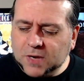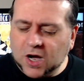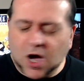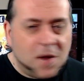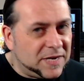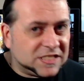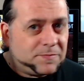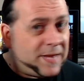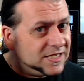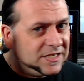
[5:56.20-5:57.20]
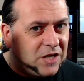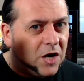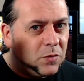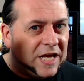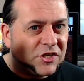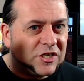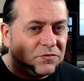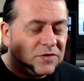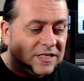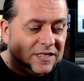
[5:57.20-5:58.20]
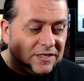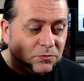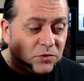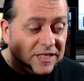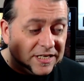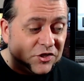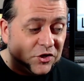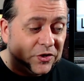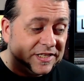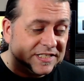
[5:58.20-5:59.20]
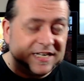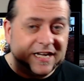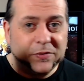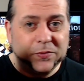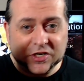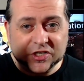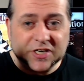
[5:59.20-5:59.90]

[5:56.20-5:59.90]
I'm expecting that I will actually really enjoy this now, which,